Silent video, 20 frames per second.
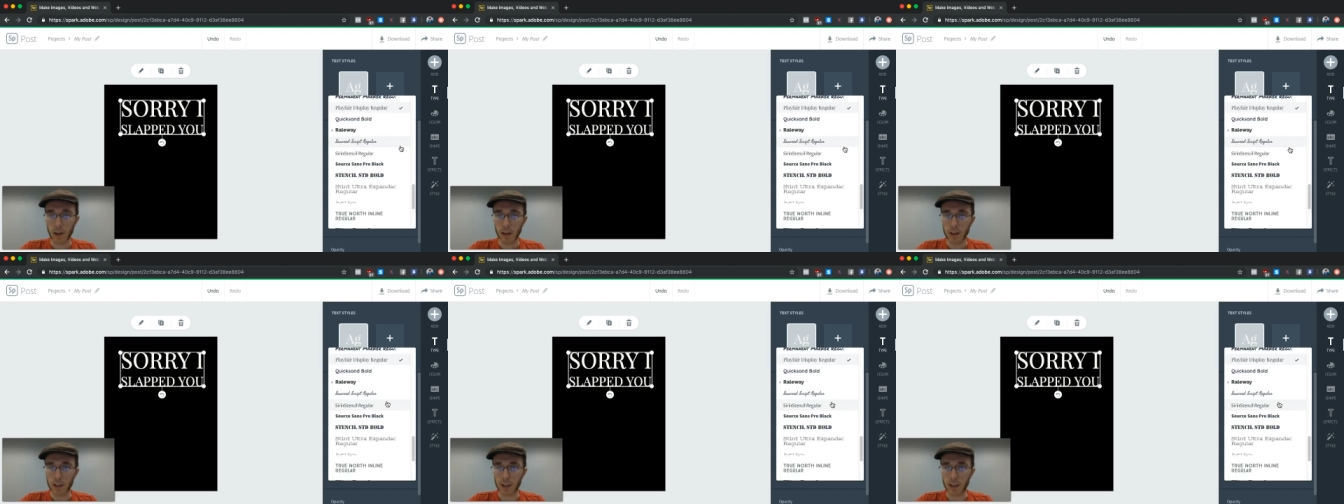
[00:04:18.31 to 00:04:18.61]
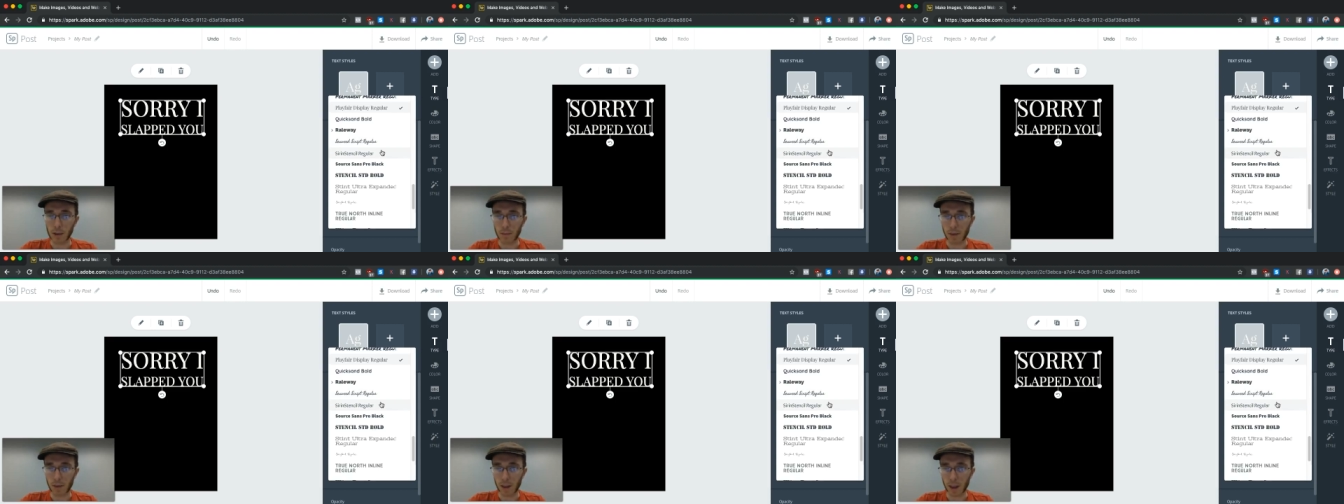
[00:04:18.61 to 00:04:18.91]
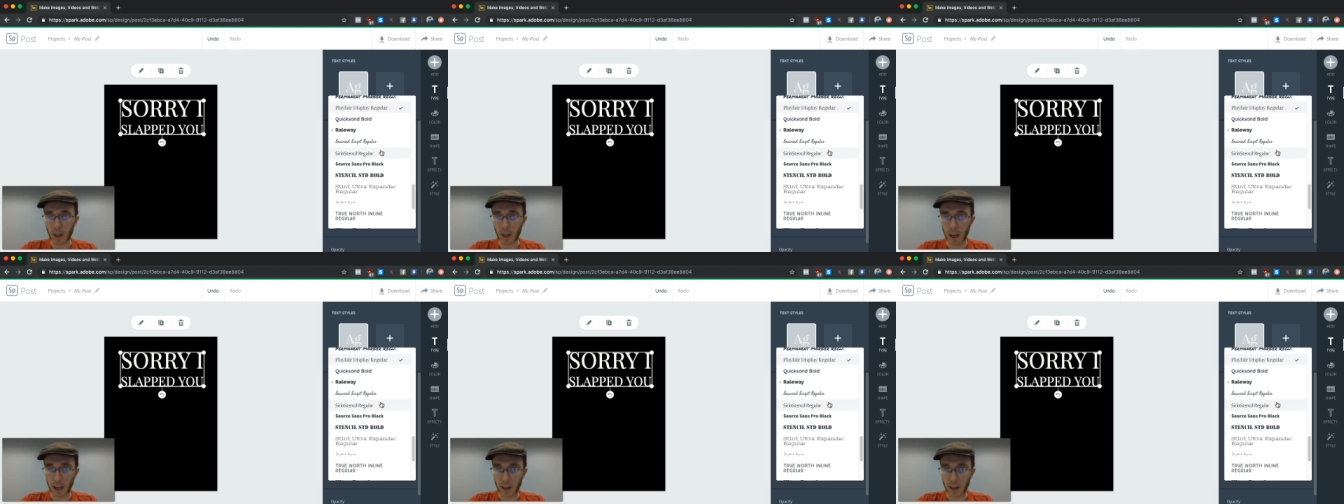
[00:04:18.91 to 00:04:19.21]

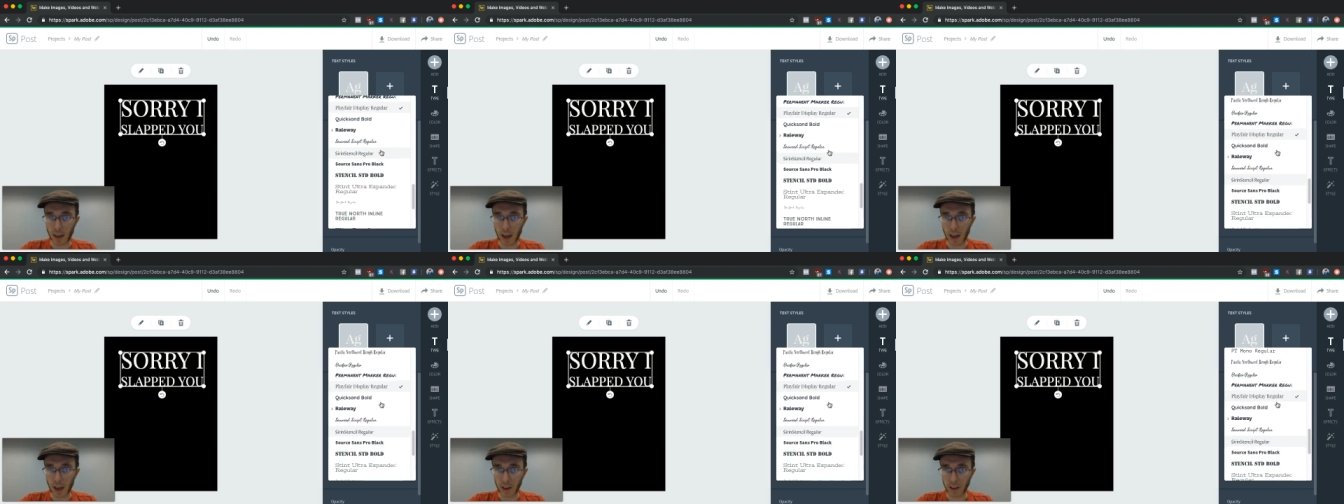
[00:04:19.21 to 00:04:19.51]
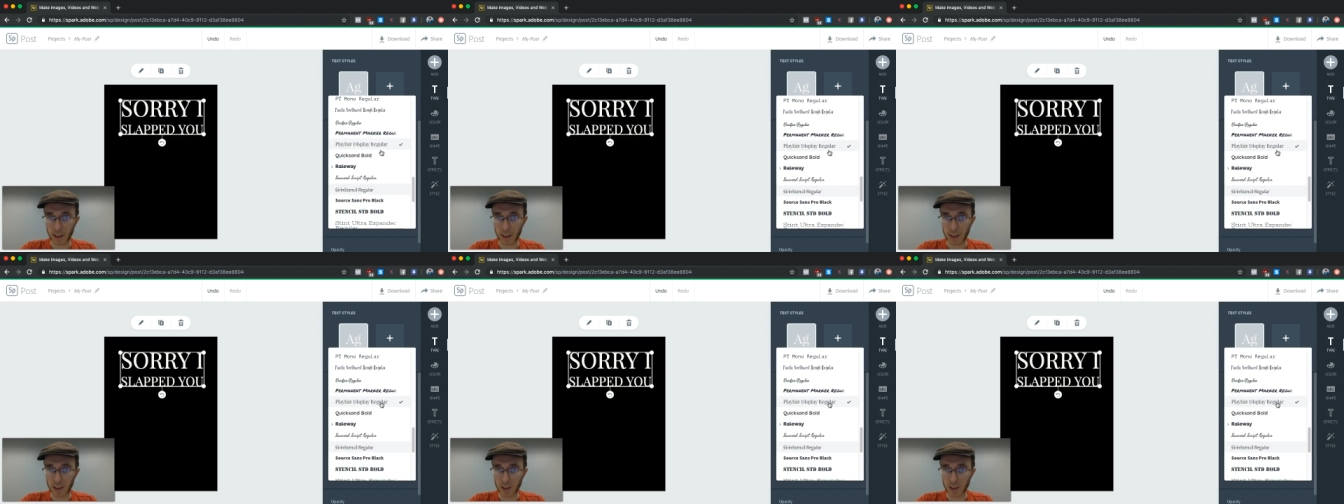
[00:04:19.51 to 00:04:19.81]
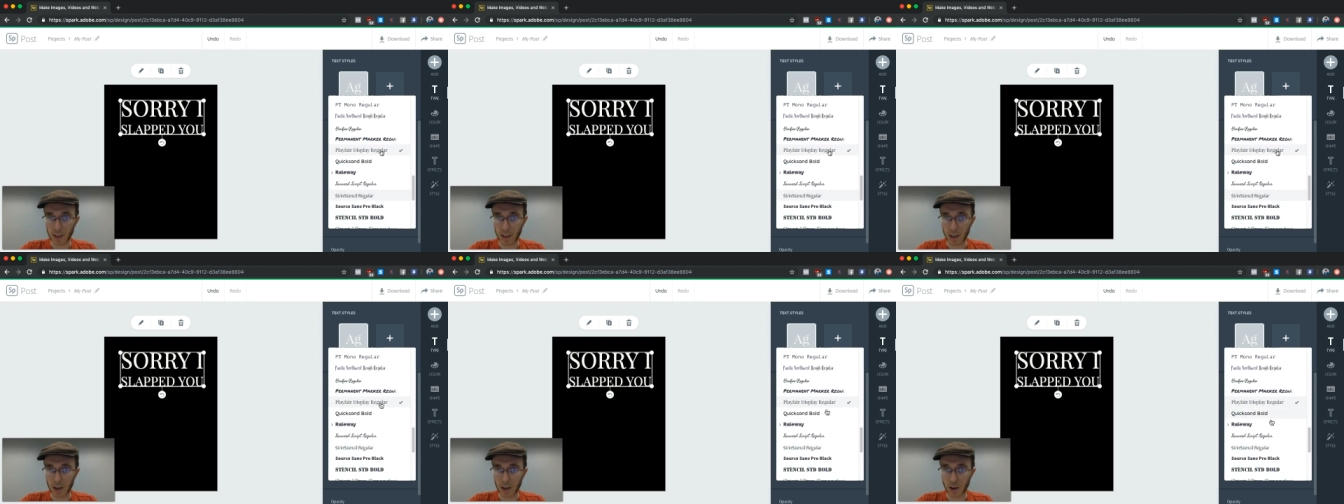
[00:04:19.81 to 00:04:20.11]
something like that. Let's
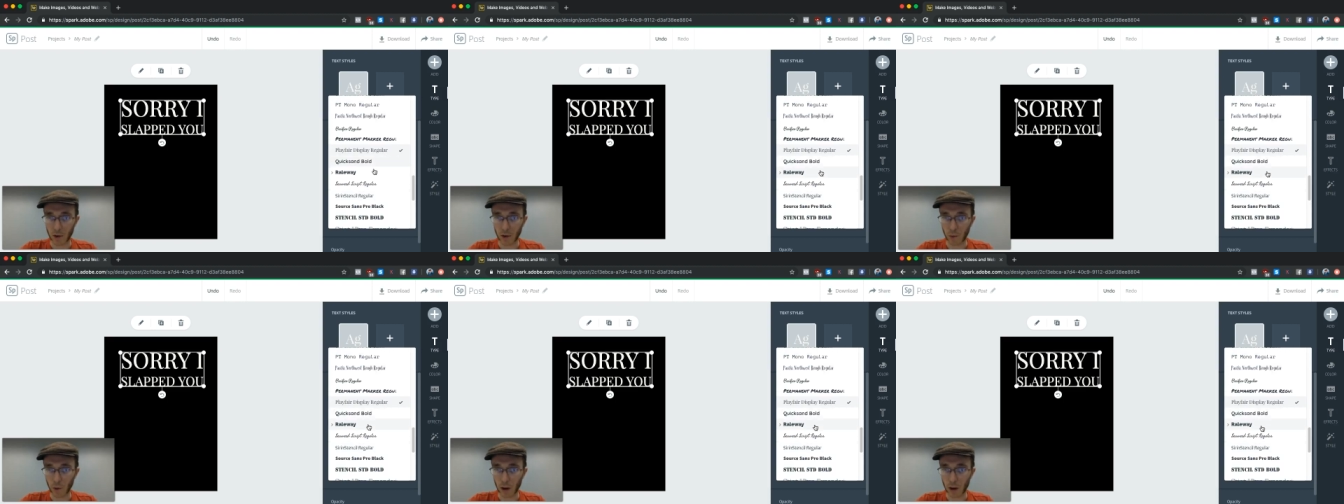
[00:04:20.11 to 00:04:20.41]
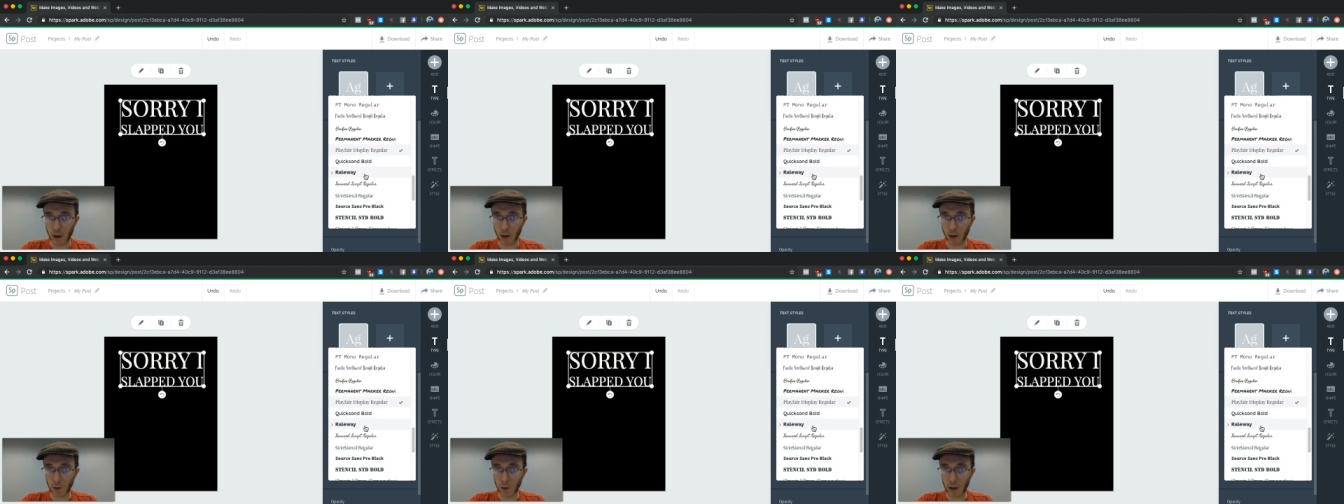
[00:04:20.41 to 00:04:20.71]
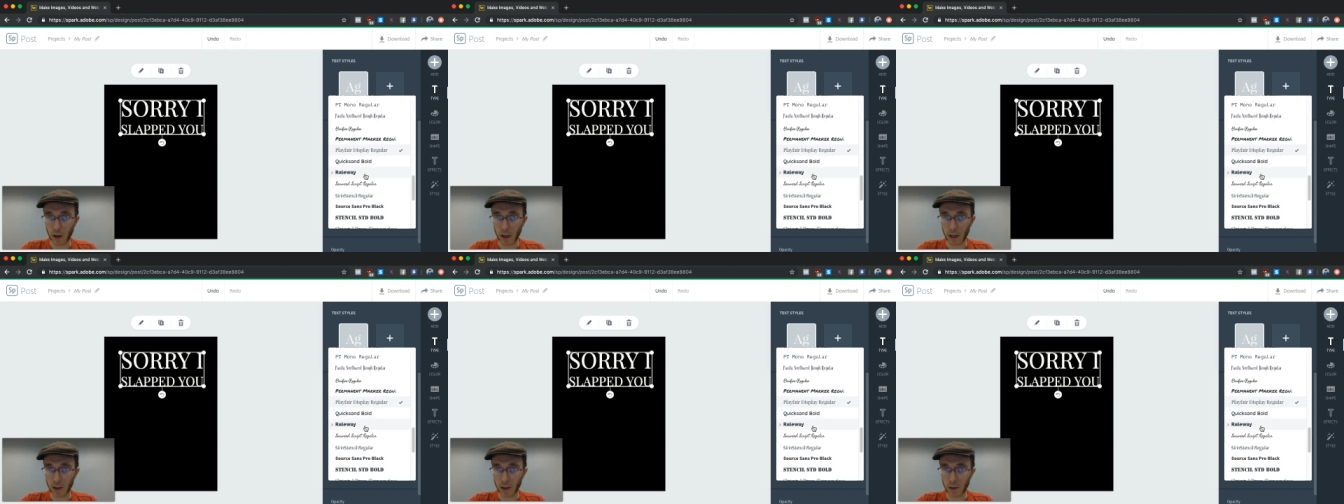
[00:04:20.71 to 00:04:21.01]
see here.
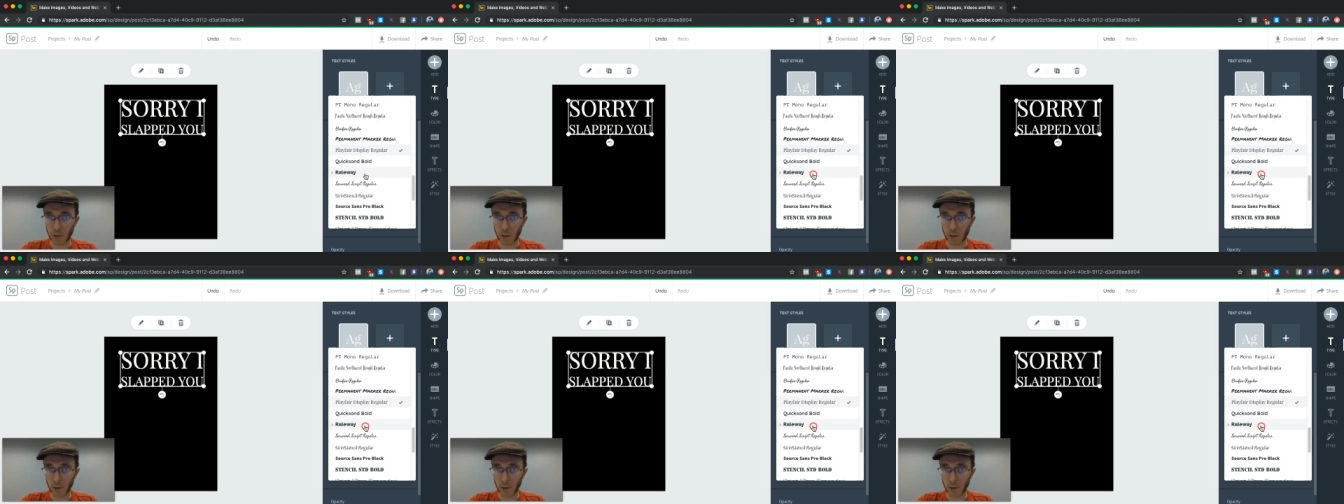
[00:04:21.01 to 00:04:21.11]
Railway could